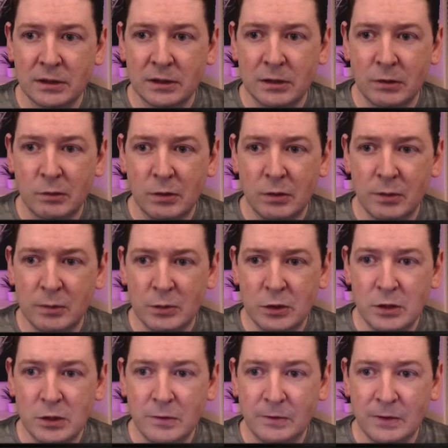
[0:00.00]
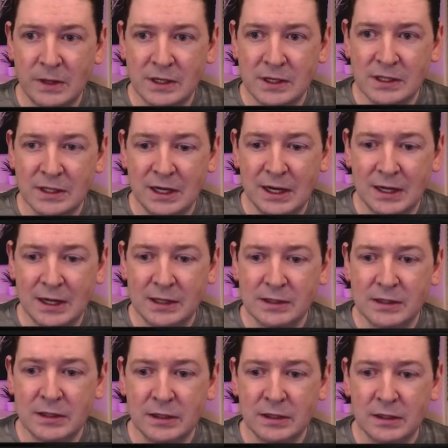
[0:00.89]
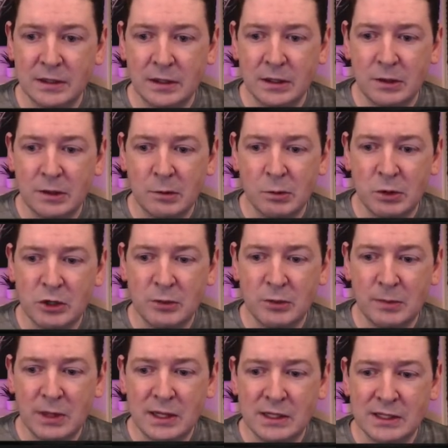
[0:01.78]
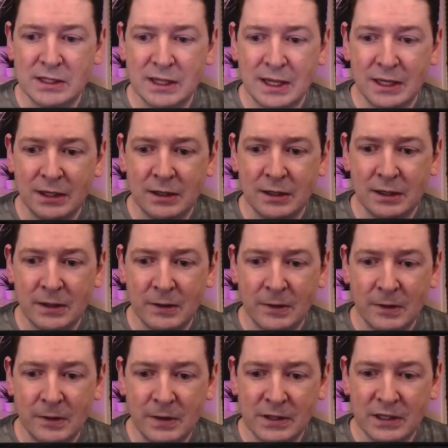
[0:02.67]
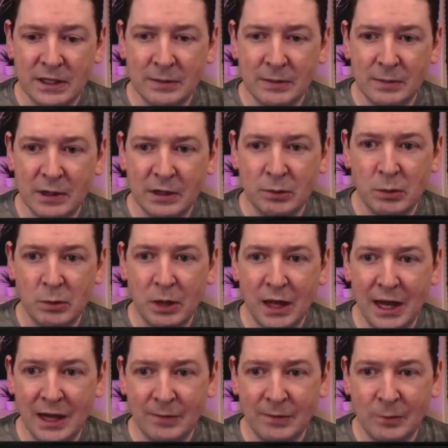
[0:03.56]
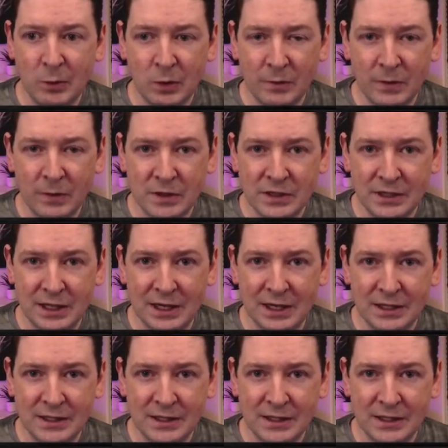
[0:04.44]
removed these lines, which means then this commit will have all of those lines